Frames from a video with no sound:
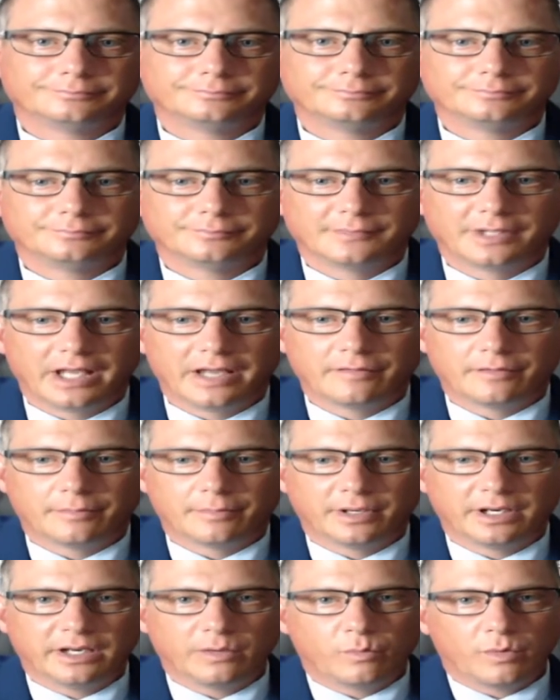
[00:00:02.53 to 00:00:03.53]
Hey
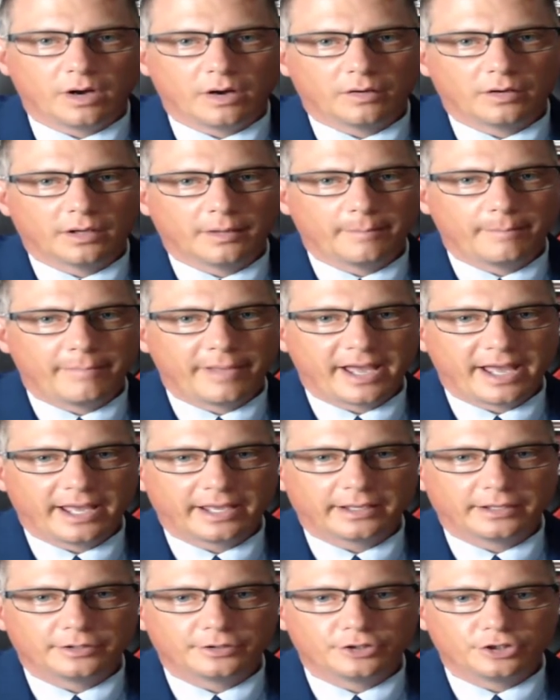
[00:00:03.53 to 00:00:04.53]
everybody, welcome
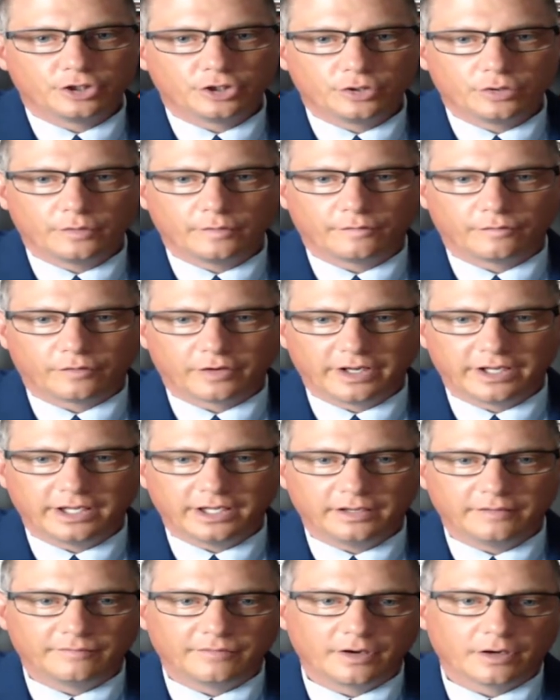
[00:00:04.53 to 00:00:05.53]
back to Freaky
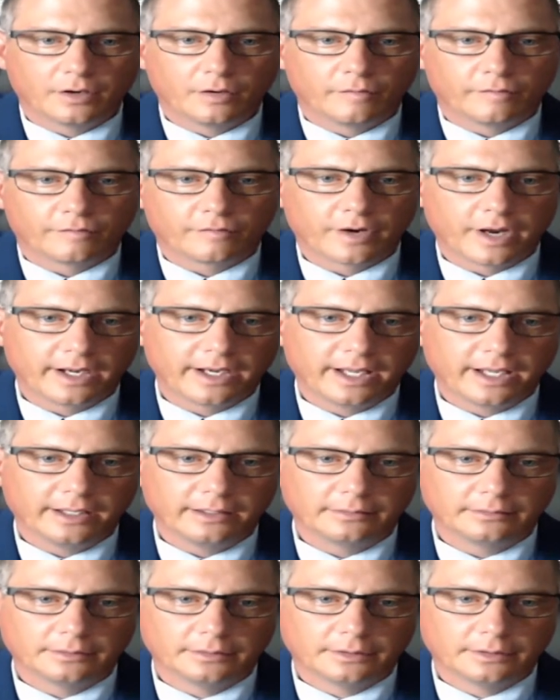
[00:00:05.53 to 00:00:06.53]
Funko Friday.
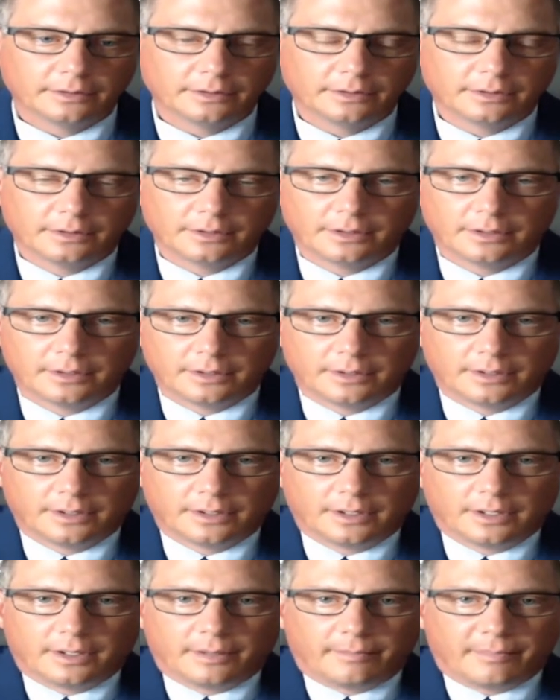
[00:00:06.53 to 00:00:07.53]

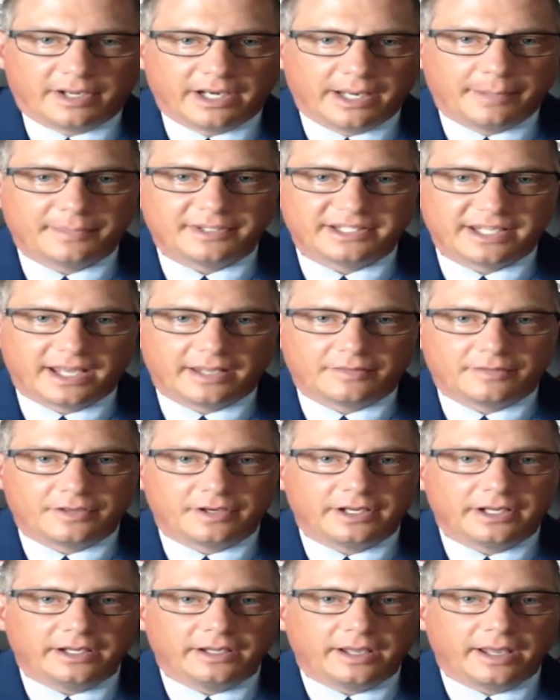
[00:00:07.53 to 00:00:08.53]
My name is
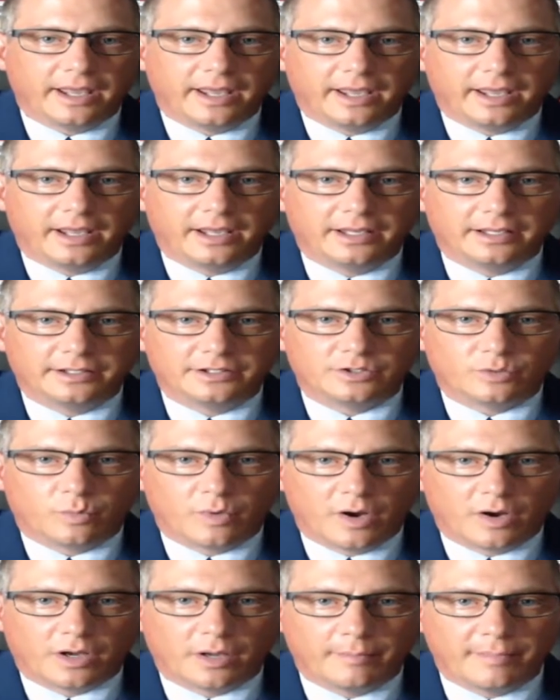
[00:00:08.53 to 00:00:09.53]
Anthony and
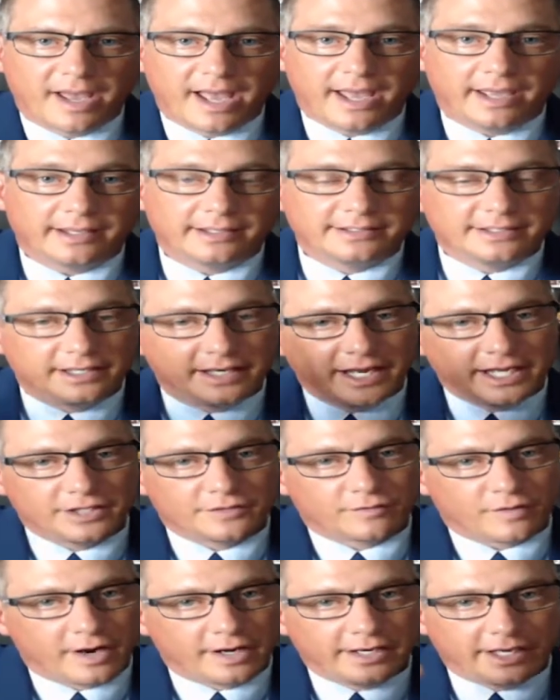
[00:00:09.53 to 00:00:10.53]
welcome back. Today's
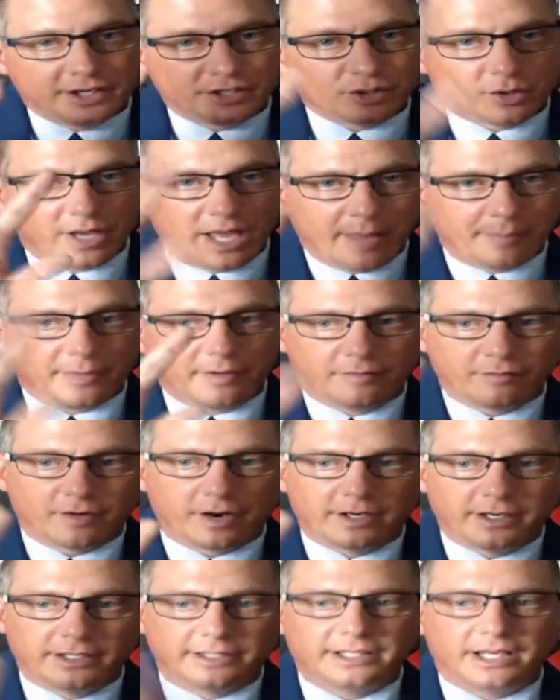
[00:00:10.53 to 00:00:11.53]
Friday, so happy Friday
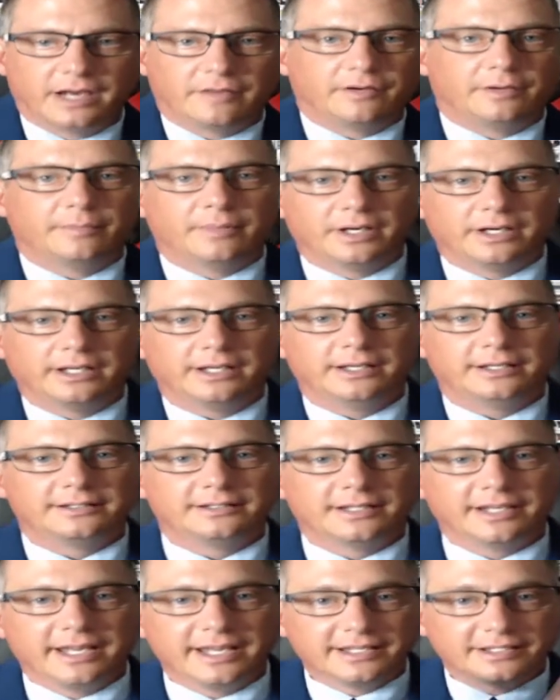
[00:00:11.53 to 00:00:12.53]
to everybody.
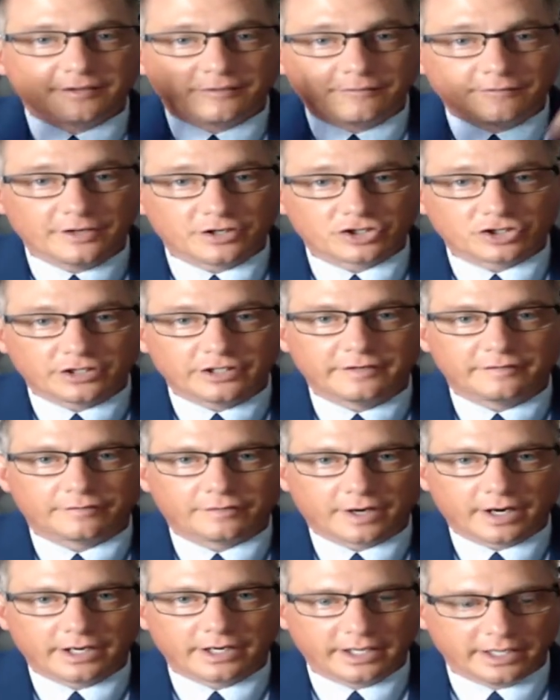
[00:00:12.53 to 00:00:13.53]
Today is officially
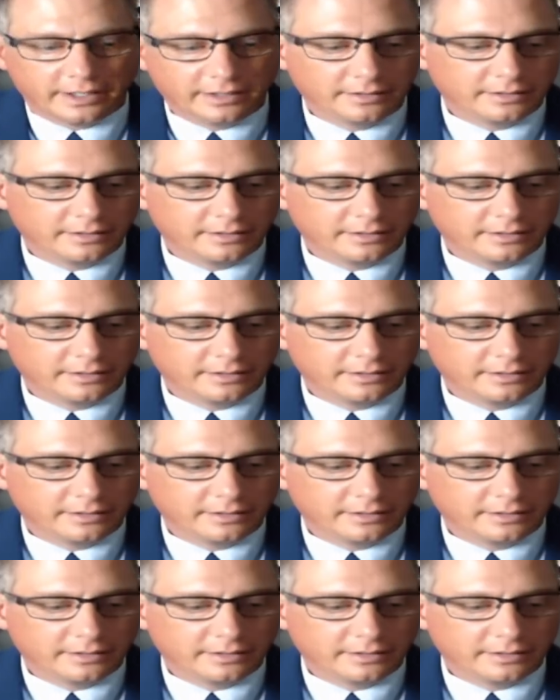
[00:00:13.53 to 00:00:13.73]
Friday.